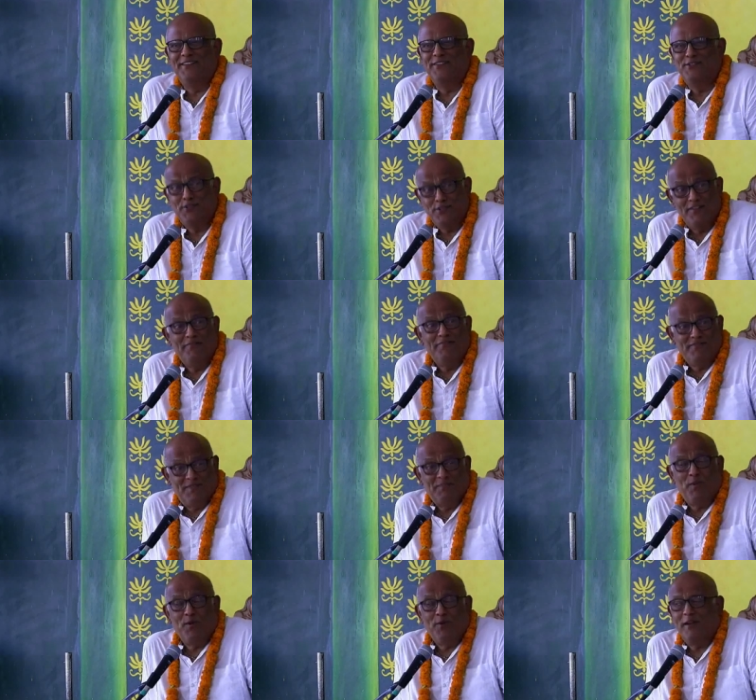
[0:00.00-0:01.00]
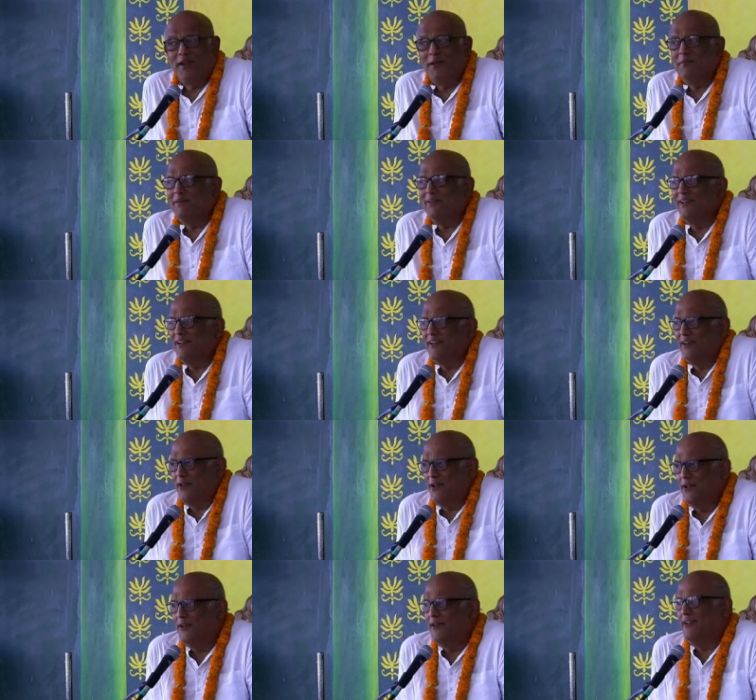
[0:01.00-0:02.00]
You should have spoken up a little
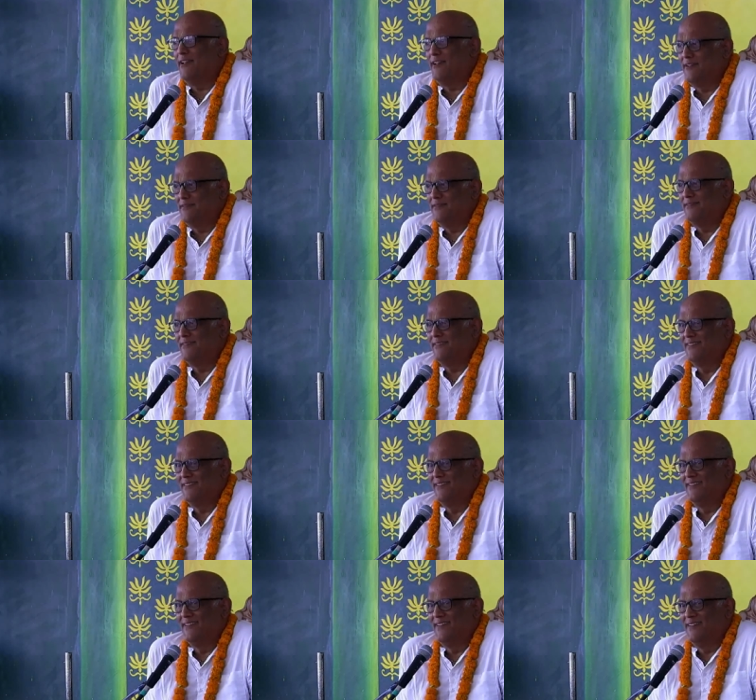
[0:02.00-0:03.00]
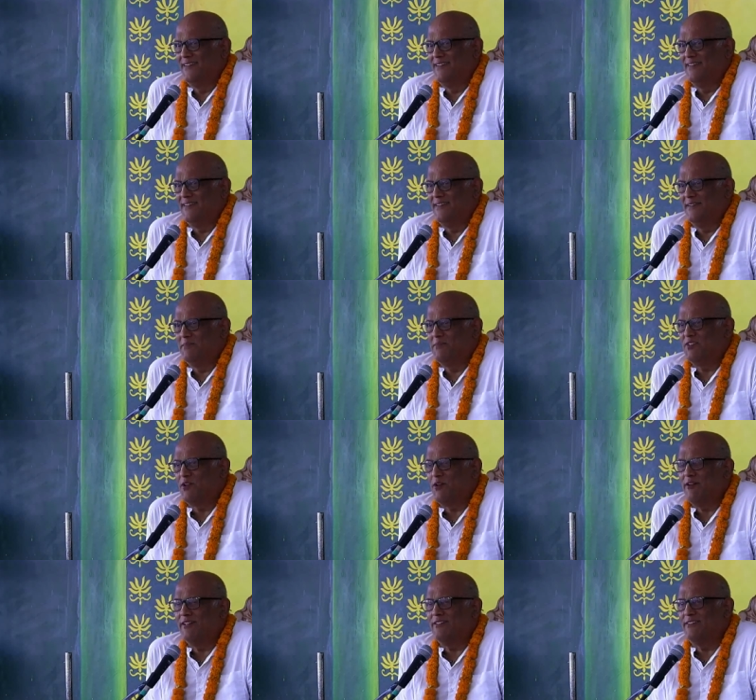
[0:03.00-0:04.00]
earlier. I'm
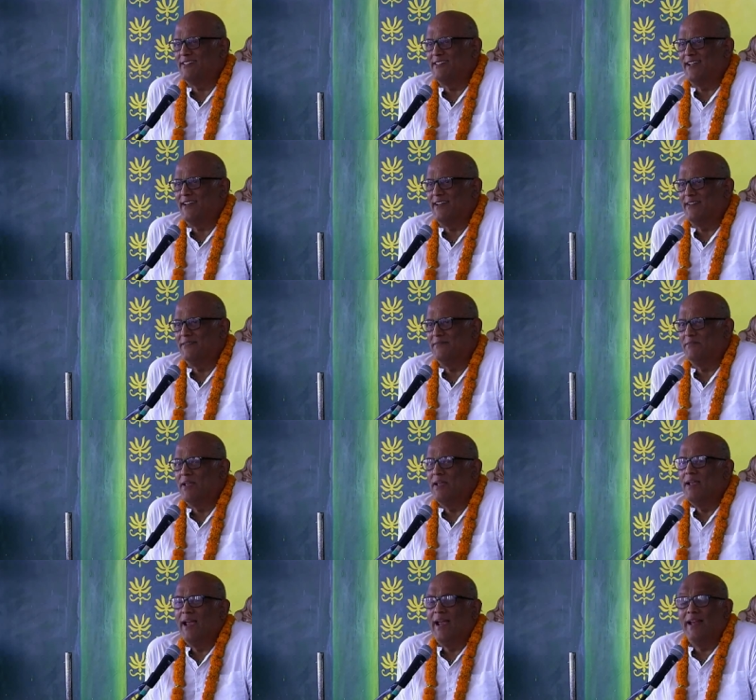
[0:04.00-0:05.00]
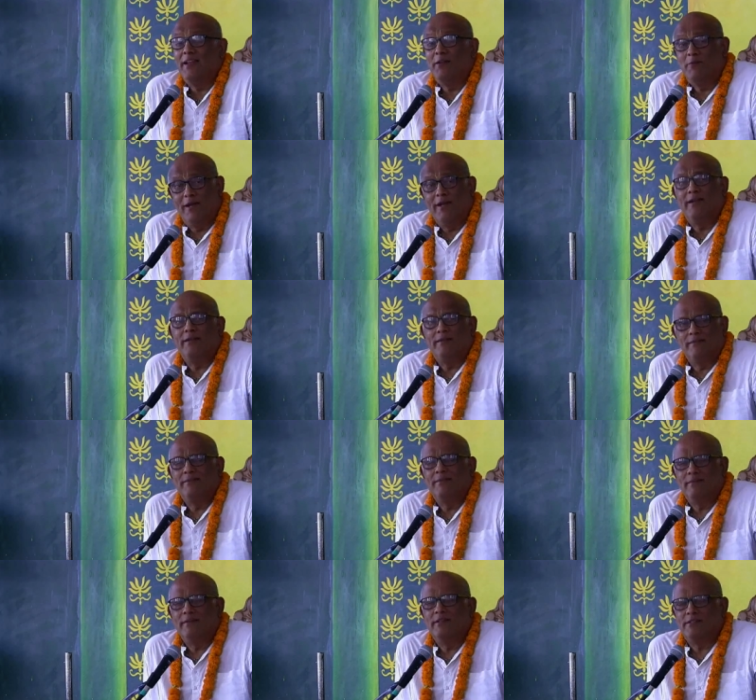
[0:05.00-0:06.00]
sorry to say. Anyway,
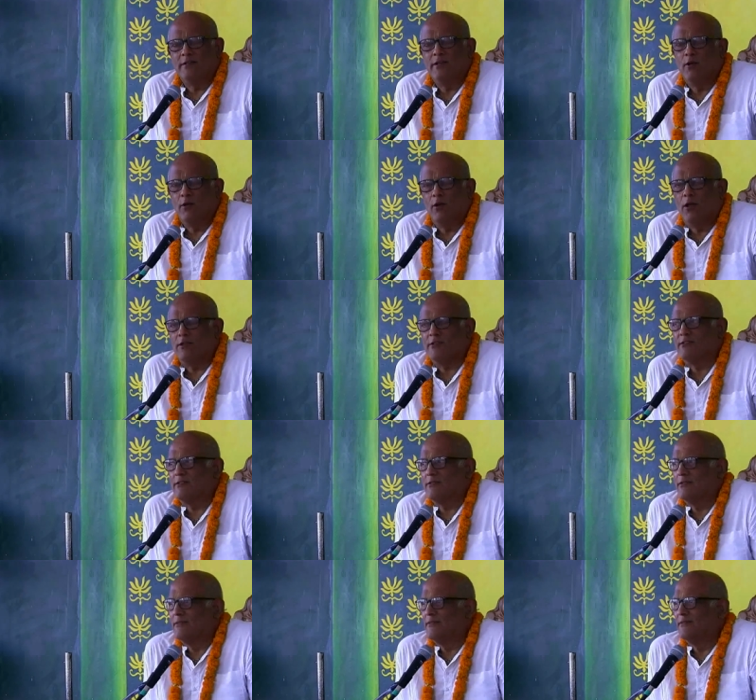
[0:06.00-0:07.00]
it's no loss.